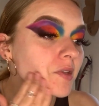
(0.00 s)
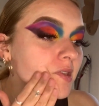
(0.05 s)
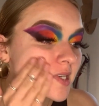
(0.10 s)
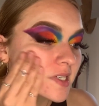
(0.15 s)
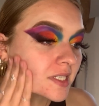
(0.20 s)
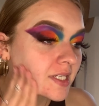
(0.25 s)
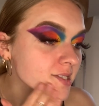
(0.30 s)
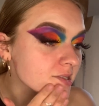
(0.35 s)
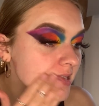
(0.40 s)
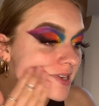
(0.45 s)
This
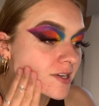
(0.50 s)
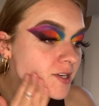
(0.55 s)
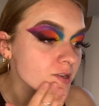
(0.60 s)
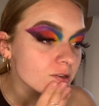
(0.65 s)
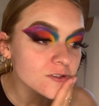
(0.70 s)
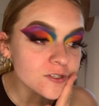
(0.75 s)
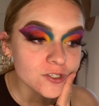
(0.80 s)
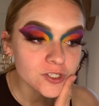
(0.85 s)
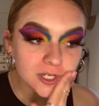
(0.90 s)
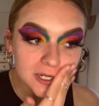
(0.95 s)
is the
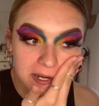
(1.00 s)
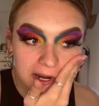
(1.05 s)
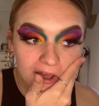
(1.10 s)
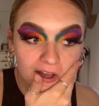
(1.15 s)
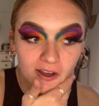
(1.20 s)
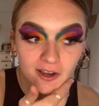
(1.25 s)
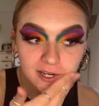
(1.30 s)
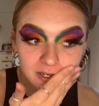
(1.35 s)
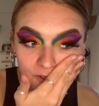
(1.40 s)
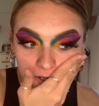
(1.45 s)
Neutrogena
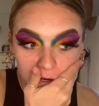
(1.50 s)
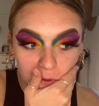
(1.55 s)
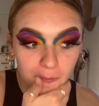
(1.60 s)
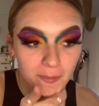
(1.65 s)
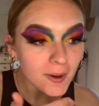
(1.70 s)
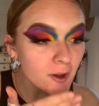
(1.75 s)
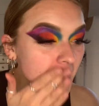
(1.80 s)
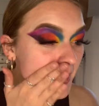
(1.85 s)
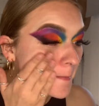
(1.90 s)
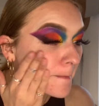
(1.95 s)

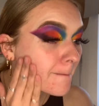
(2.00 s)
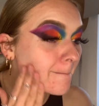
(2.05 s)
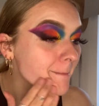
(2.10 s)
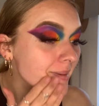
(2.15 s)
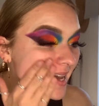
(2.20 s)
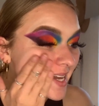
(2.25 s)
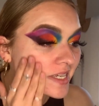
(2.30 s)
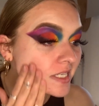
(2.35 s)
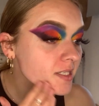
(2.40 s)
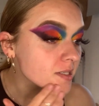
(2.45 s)
Hydro
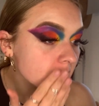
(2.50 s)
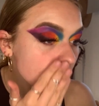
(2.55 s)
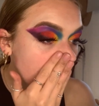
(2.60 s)
base.